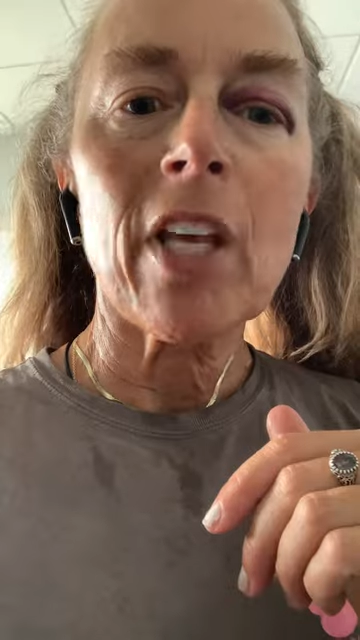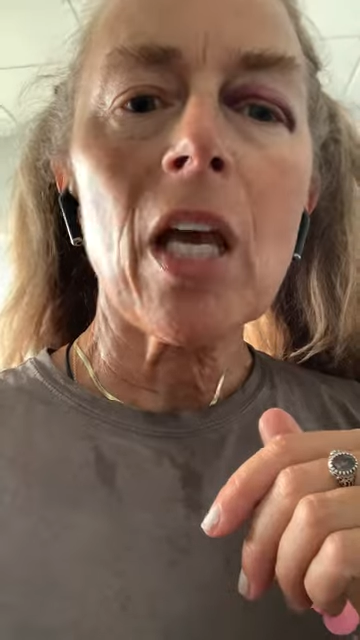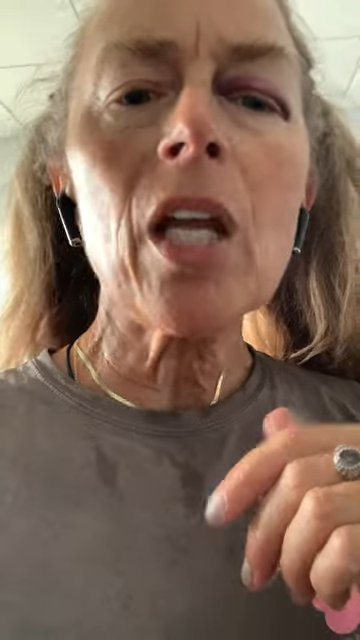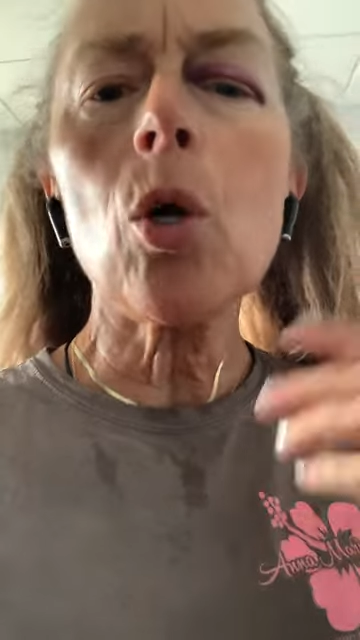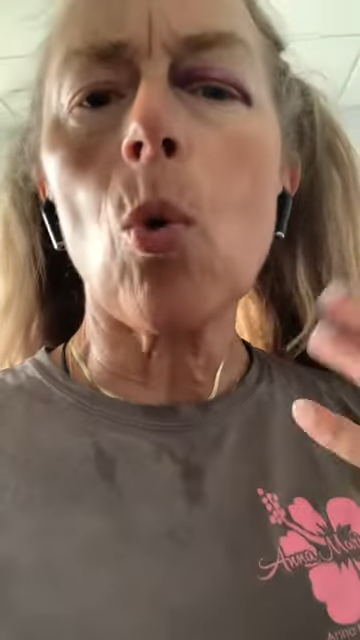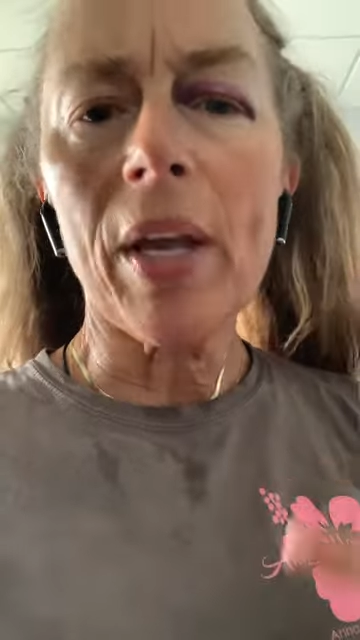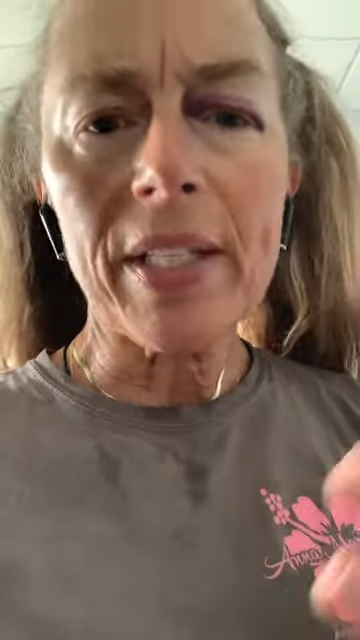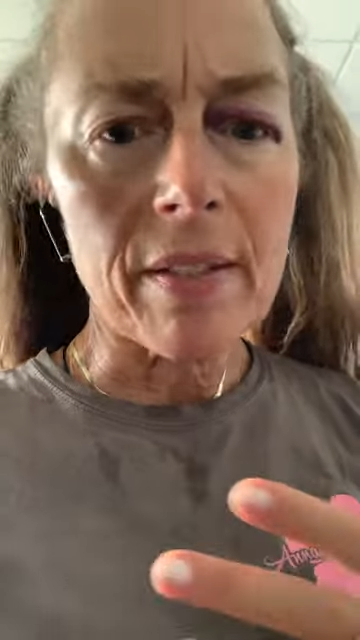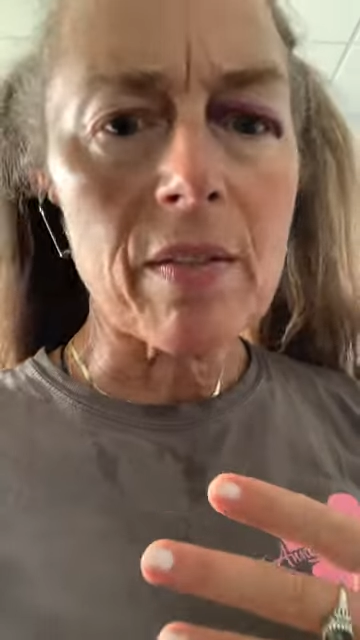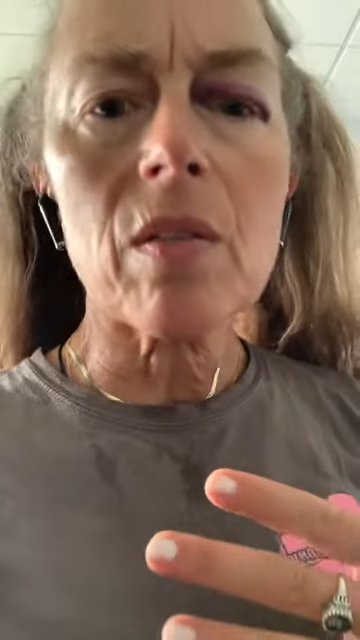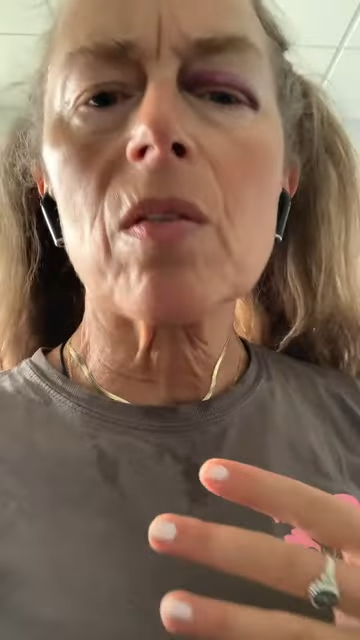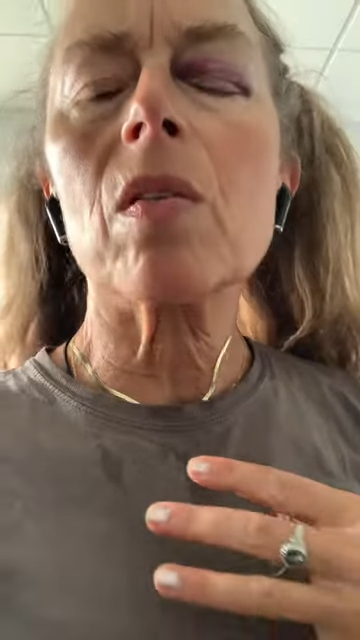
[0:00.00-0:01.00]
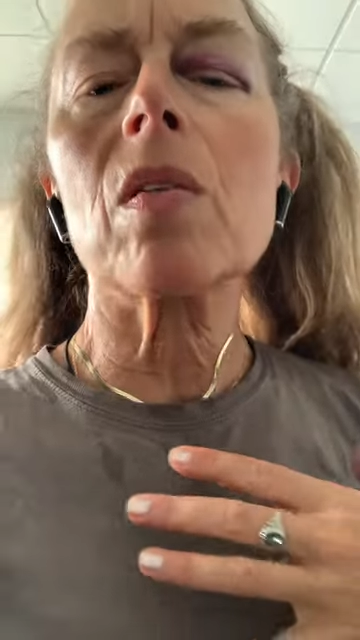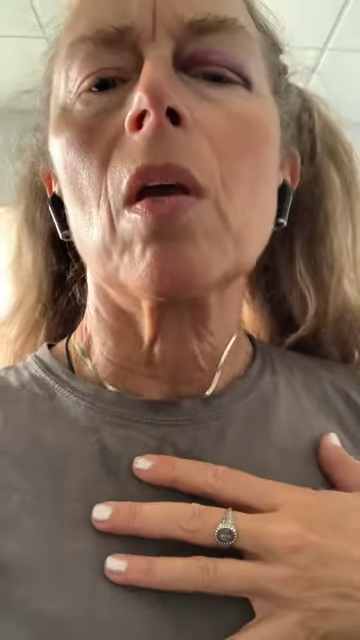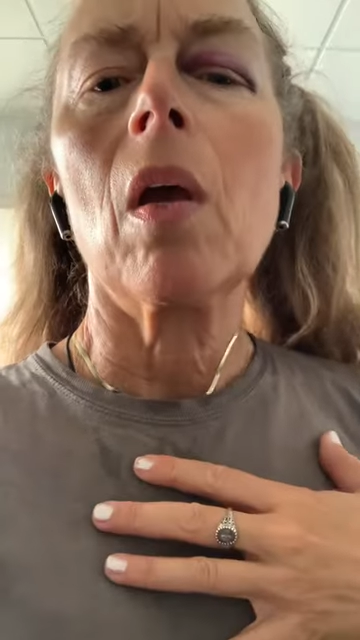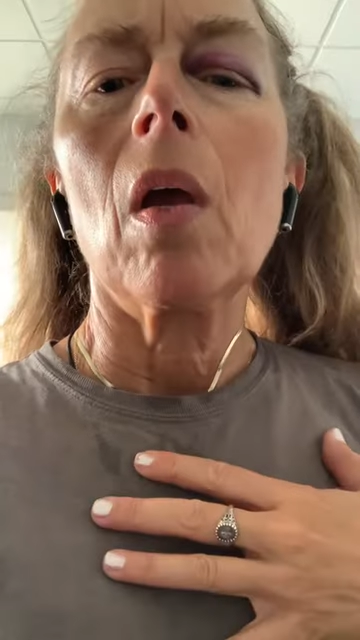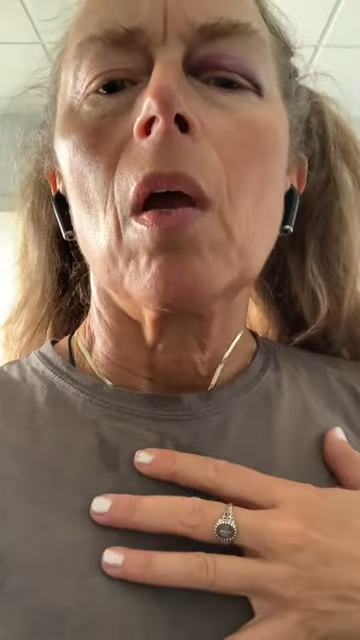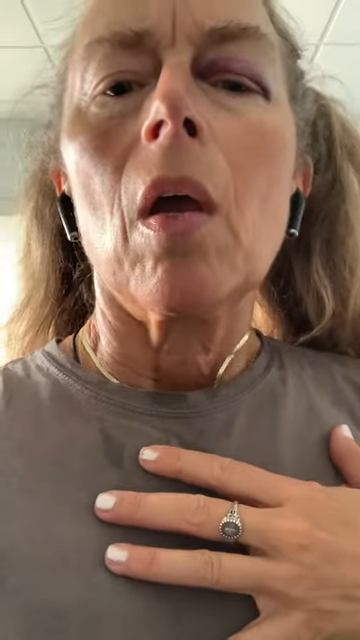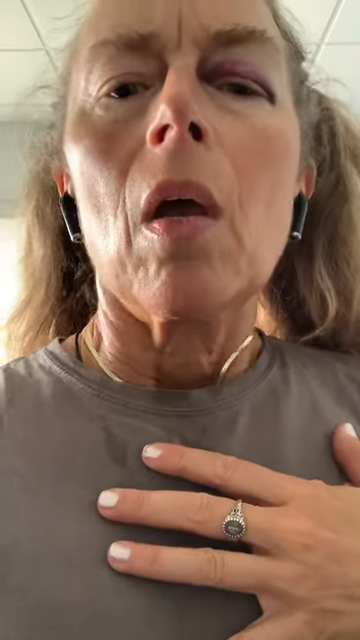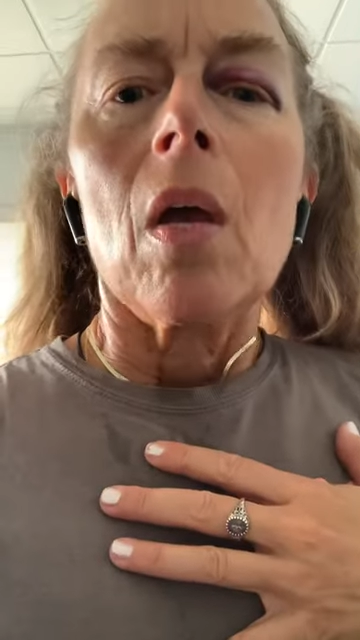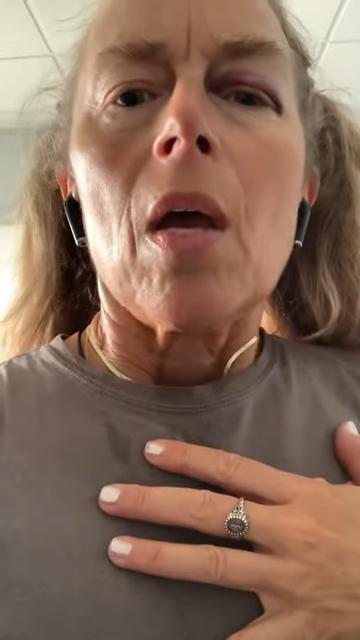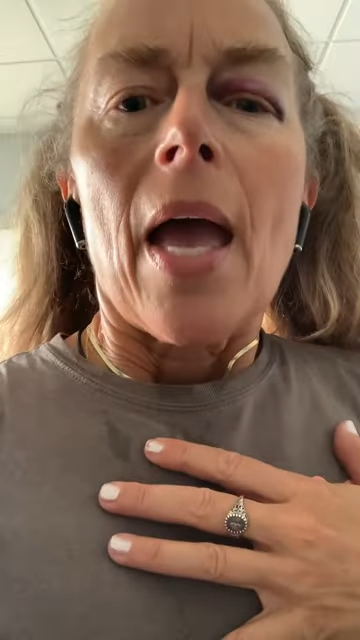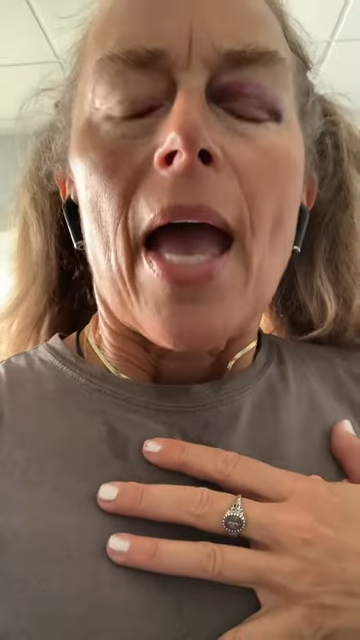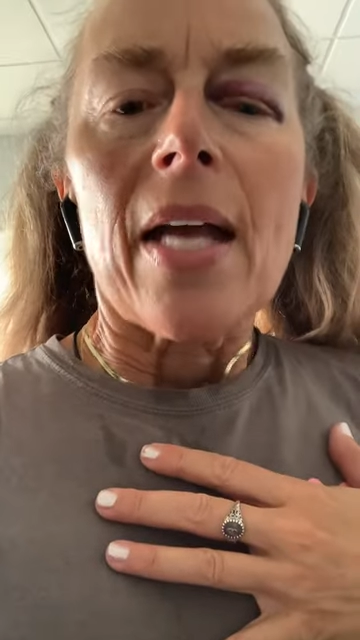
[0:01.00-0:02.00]
an acquaintance
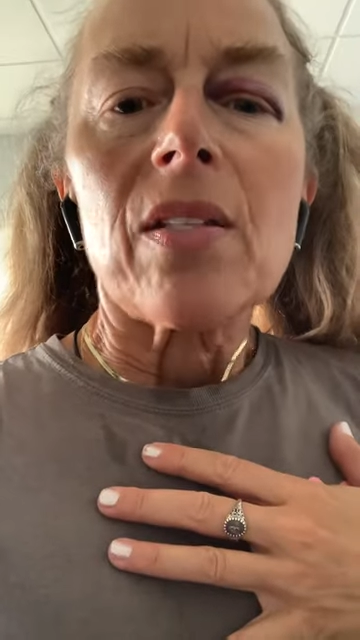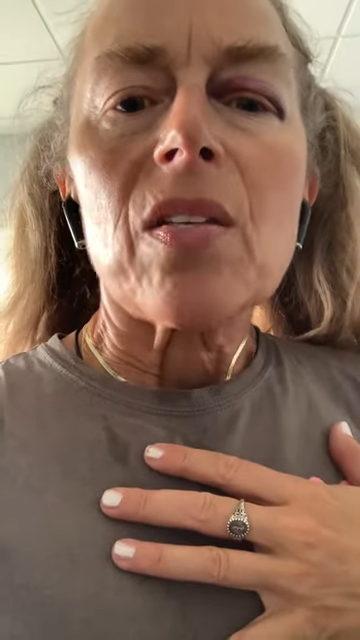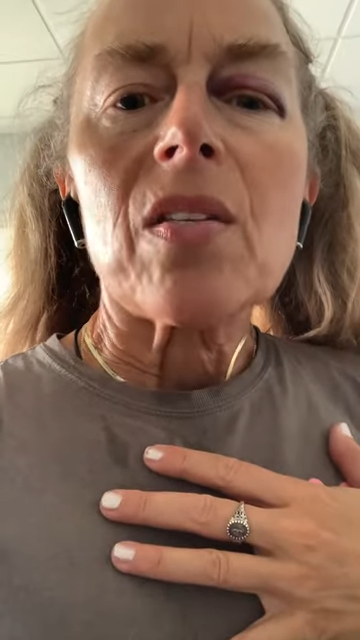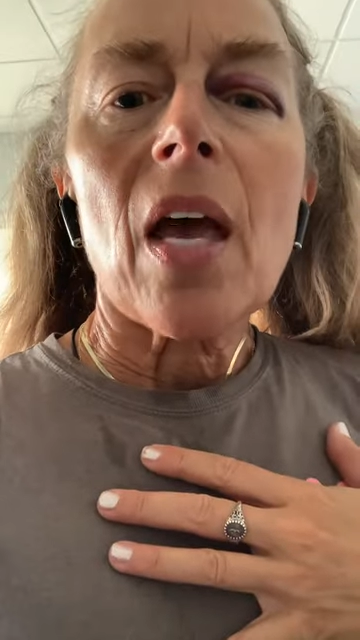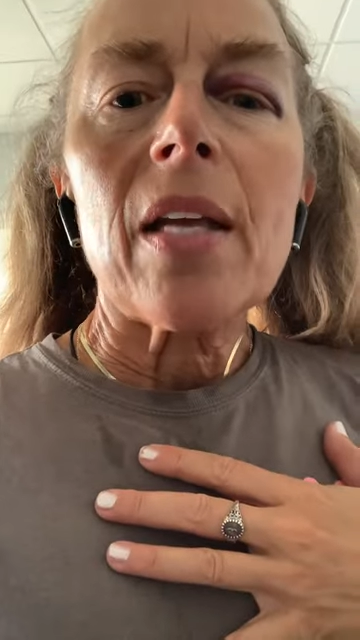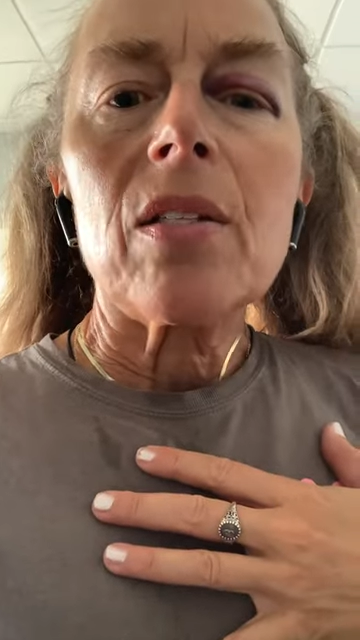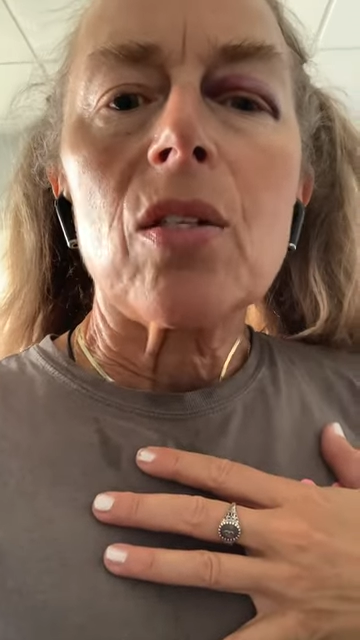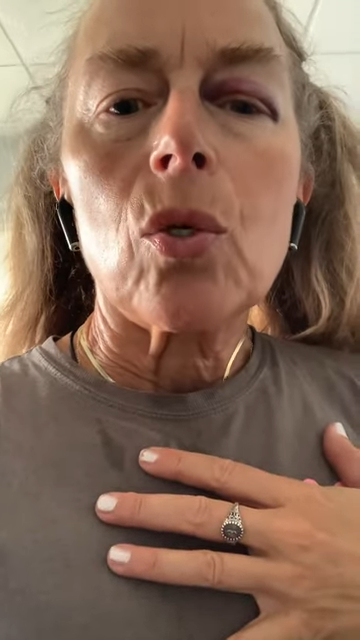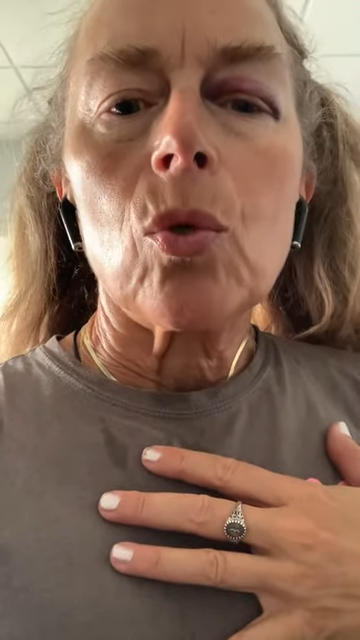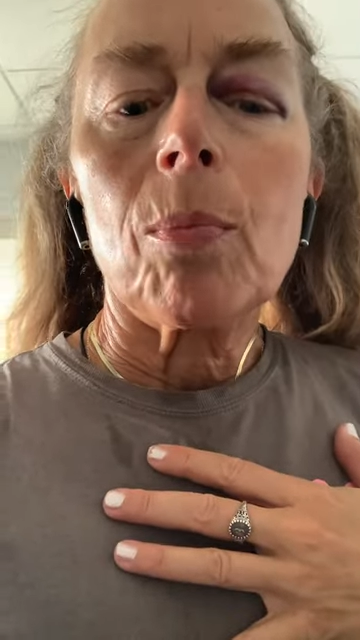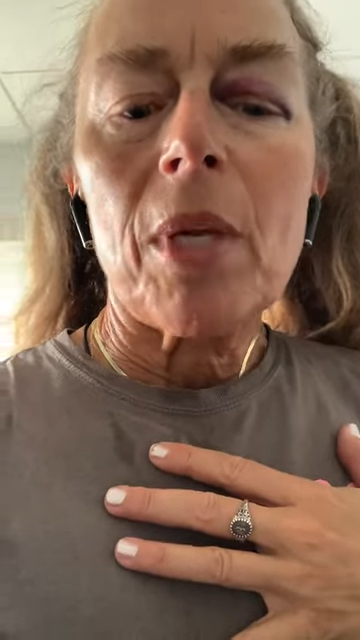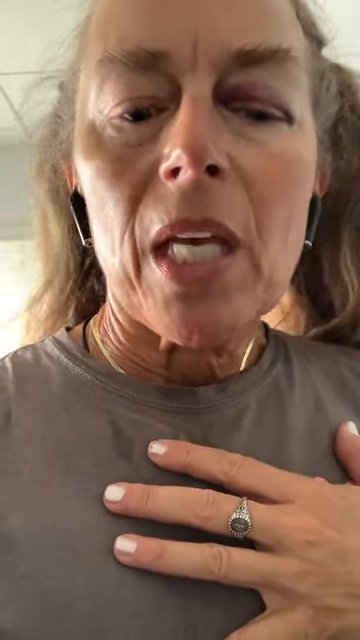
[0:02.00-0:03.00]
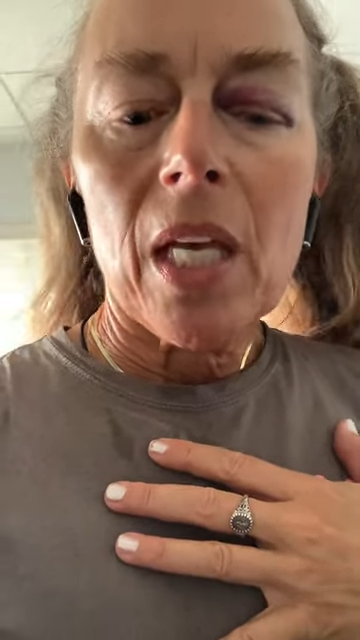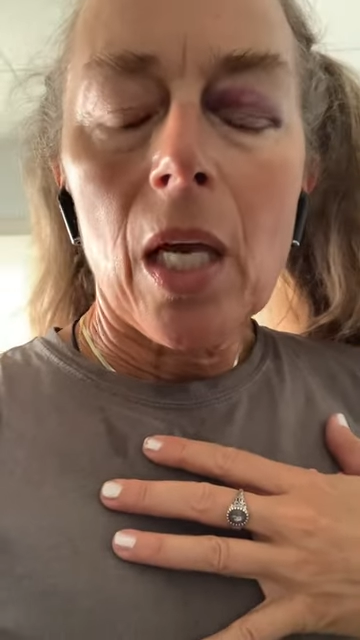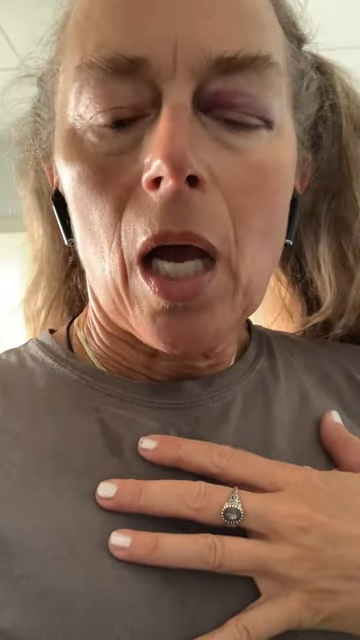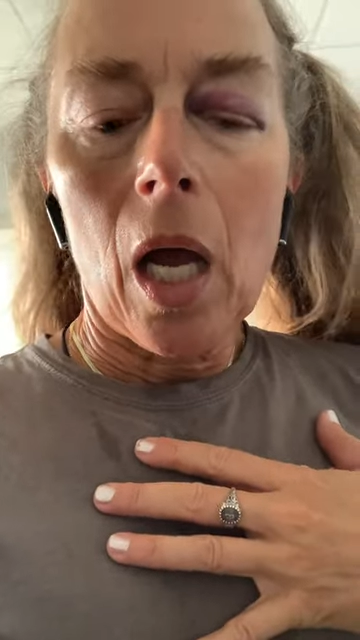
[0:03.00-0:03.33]
had said to me,